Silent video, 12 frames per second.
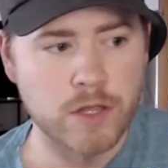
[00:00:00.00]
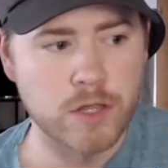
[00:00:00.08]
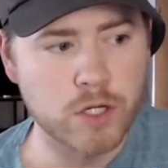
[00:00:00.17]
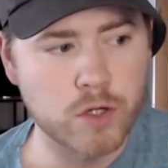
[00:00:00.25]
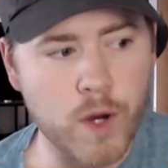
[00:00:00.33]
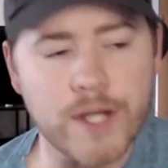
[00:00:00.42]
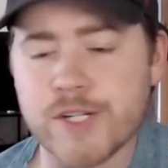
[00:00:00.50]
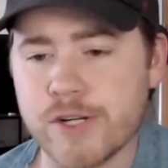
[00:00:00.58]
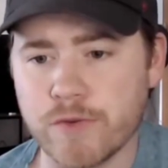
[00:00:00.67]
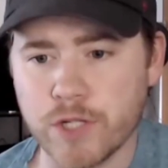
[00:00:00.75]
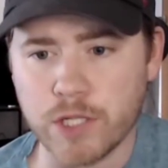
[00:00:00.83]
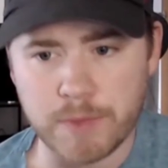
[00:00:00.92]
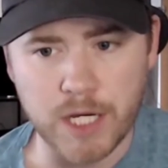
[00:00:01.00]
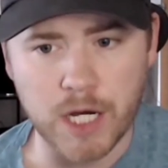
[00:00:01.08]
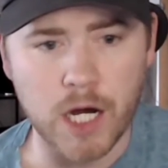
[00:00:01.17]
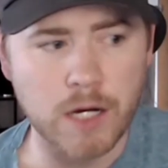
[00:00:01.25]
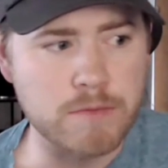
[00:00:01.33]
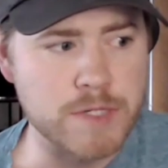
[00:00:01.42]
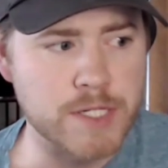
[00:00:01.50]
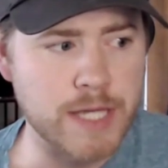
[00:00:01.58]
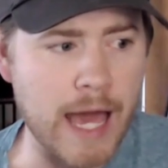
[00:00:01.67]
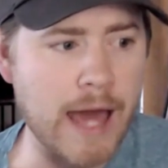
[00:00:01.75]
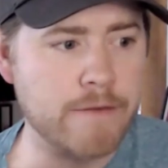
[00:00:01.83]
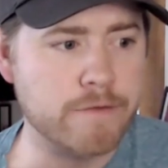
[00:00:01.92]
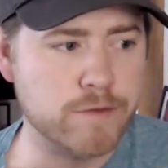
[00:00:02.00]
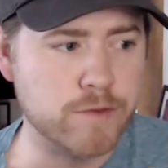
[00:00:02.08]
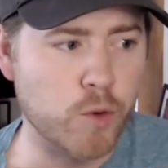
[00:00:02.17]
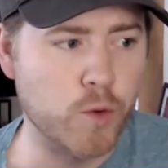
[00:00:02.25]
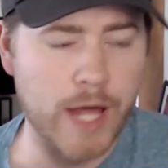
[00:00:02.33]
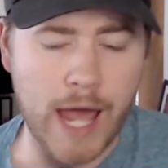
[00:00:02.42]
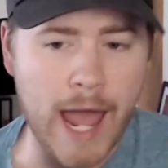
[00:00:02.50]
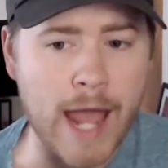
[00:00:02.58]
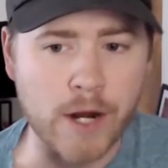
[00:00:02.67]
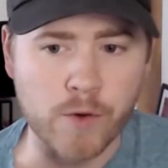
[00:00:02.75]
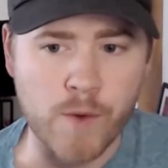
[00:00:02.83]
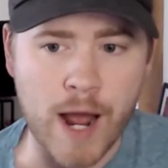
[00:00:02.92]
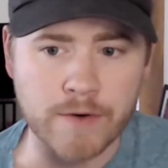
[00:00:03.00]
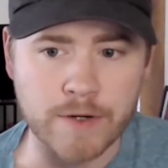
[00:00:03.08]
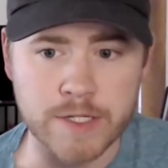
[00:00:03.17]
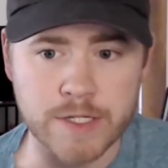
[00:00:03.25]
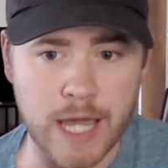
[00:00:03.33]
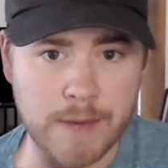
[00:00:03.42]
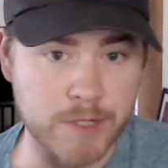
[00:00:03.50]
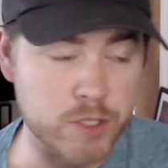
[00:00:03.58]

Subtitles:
The question really becomes, can Florida hang around in this game?